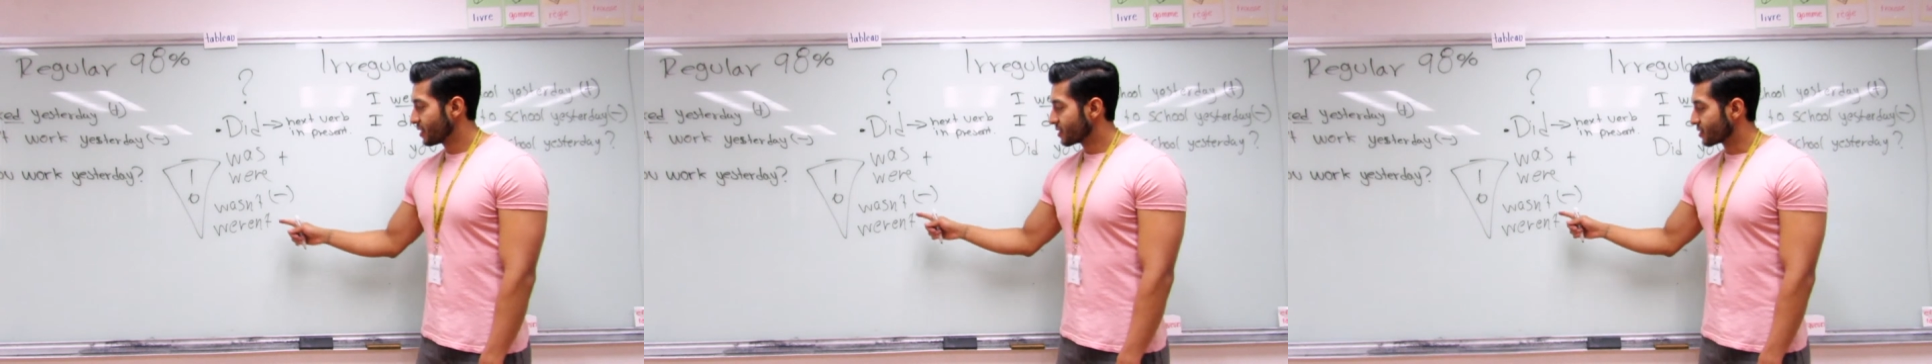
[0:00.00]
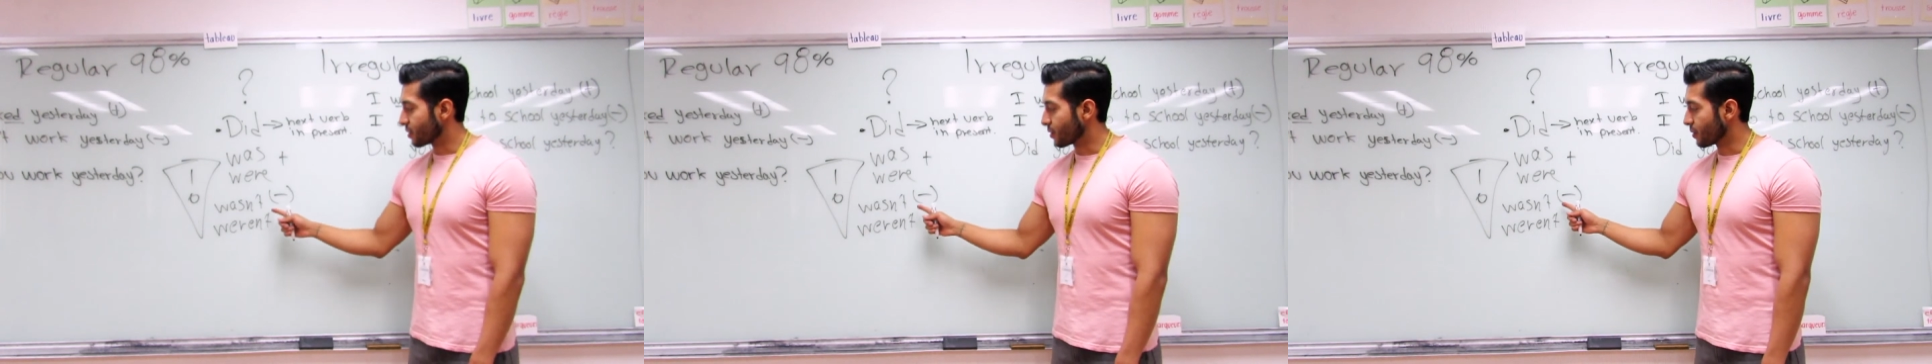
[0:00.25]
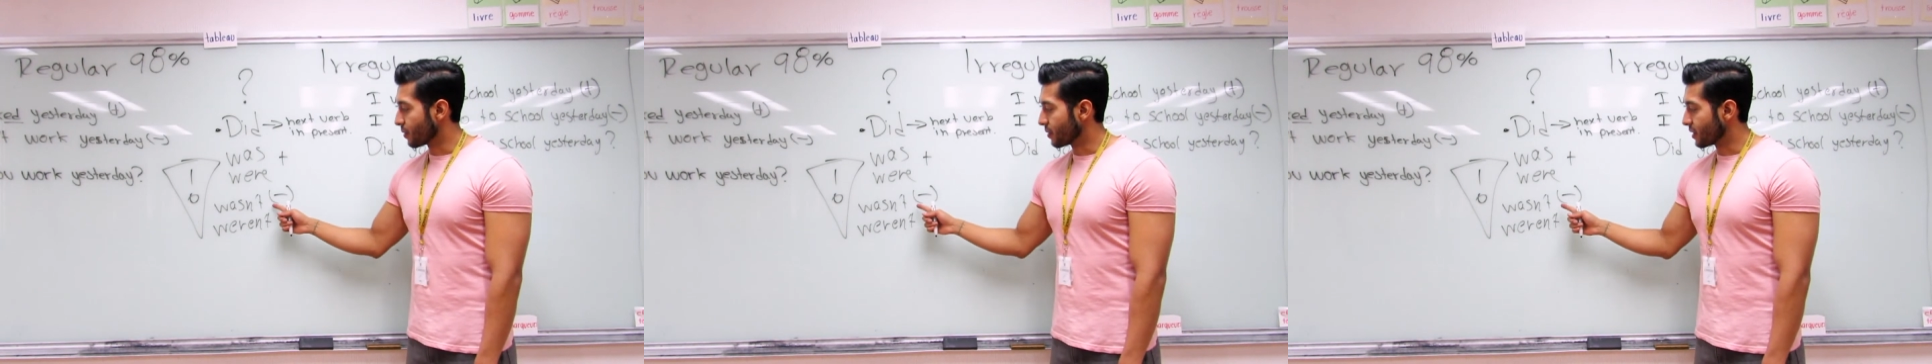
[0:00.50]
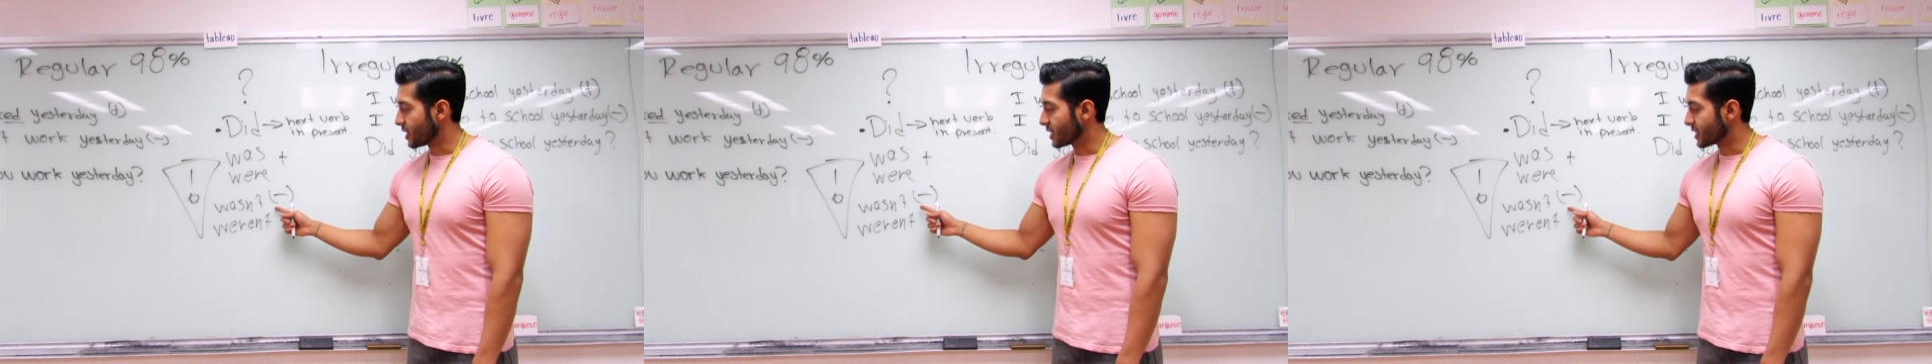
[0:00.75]
So
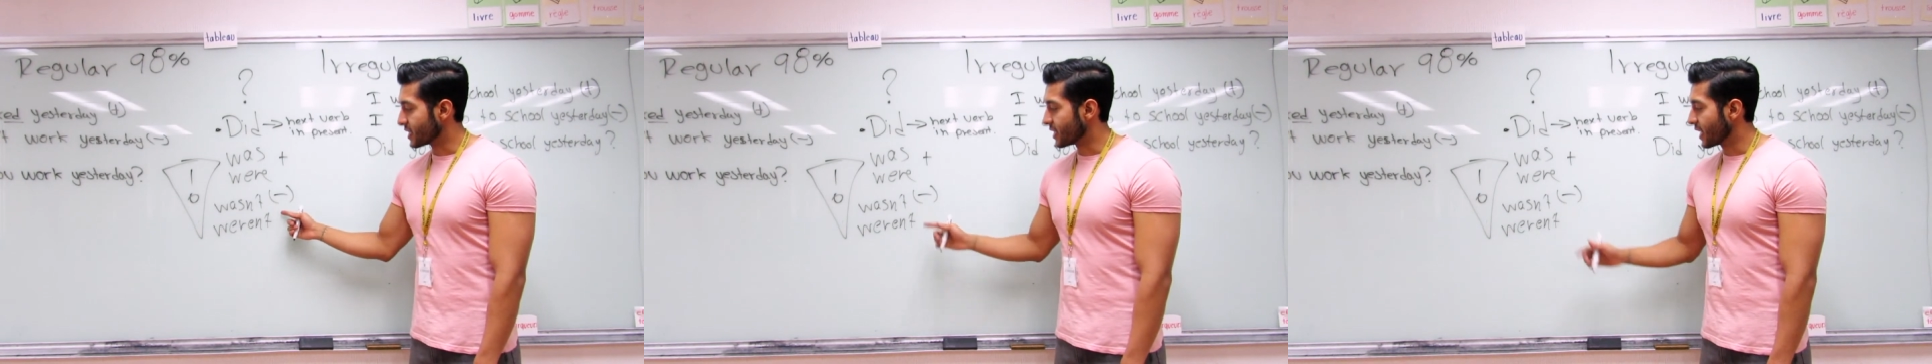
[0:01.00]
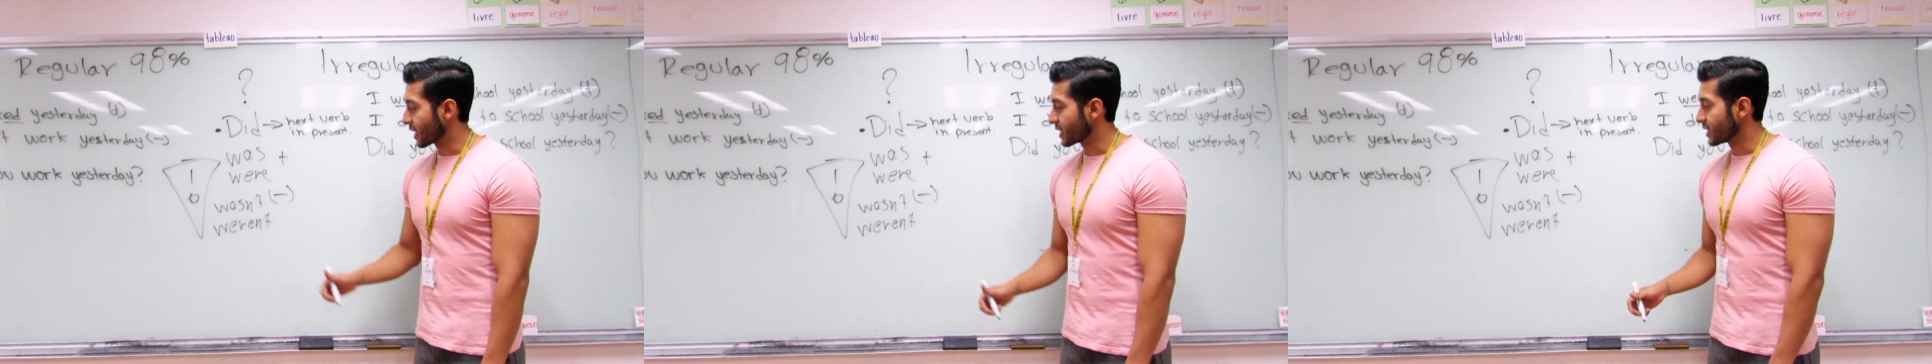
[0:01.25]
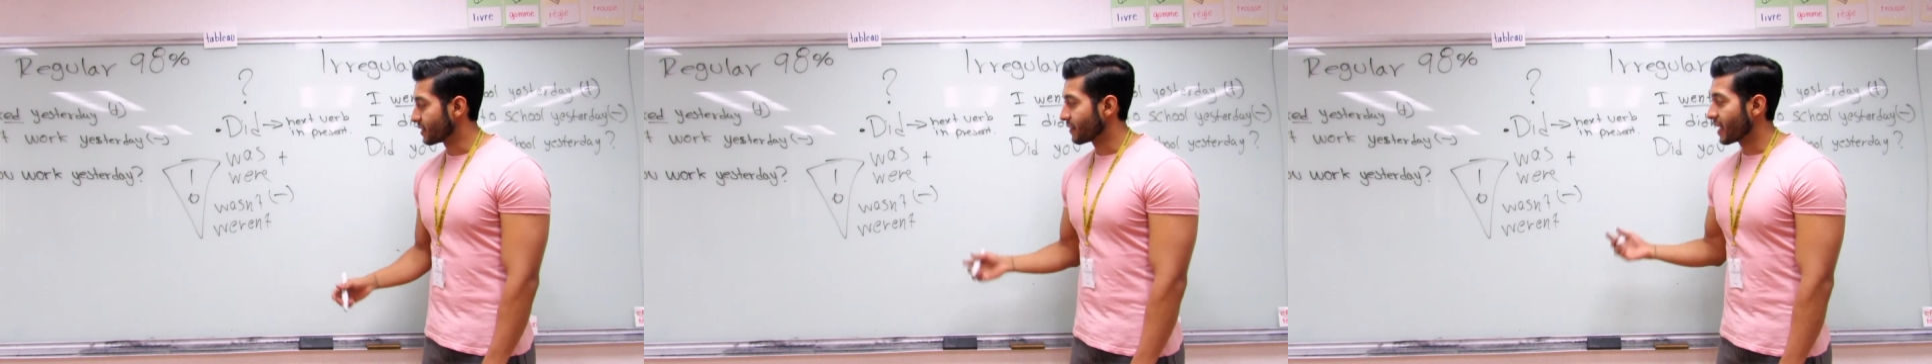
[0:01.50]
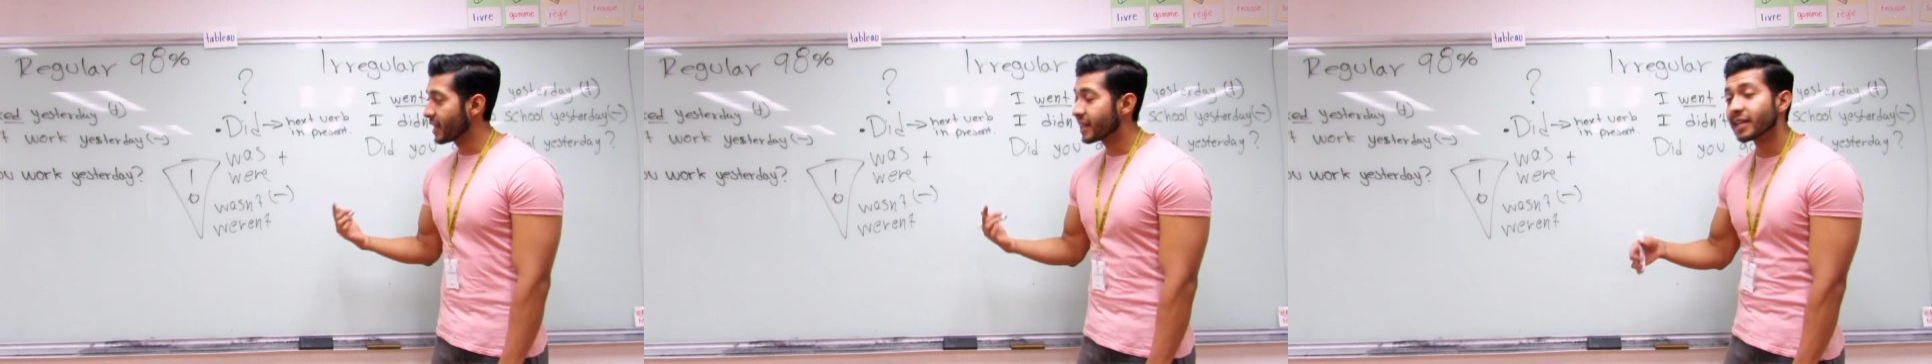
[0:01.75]
this is negative.
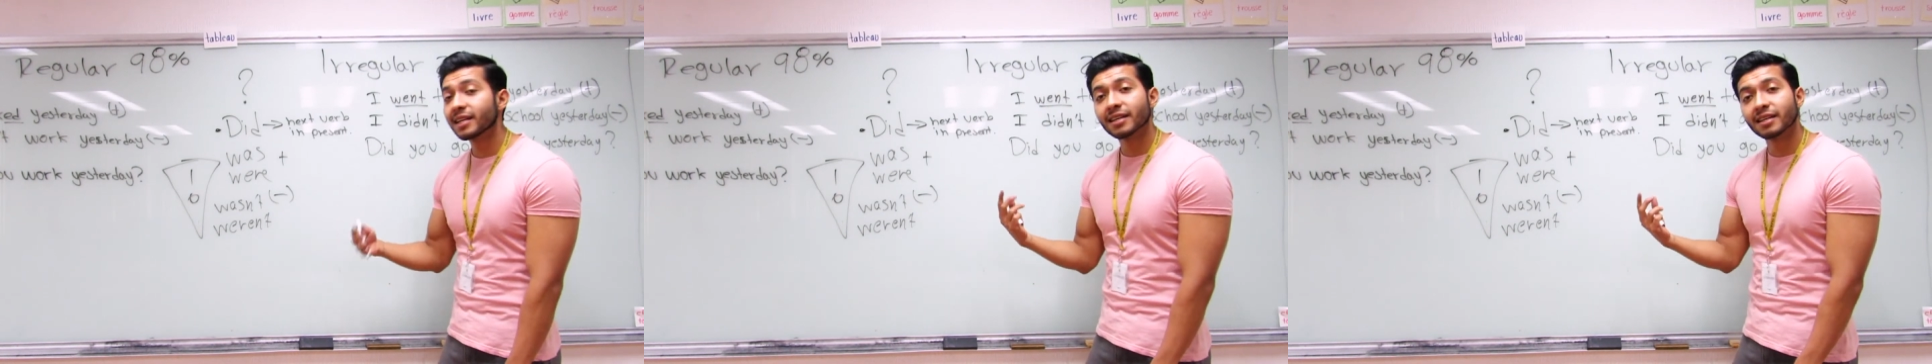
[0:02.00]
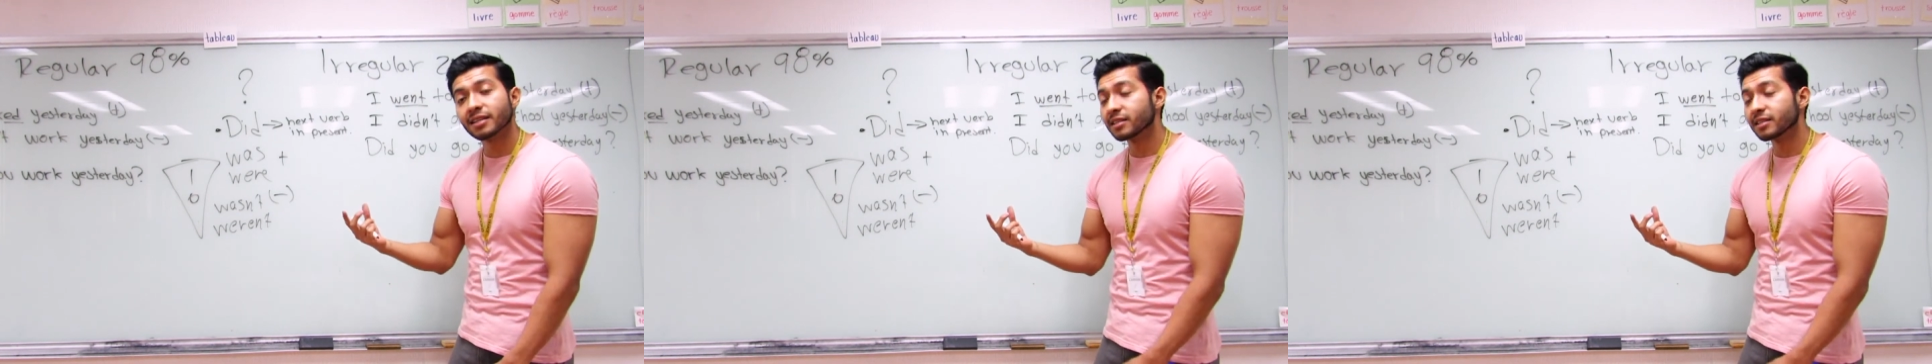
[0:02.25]
And then,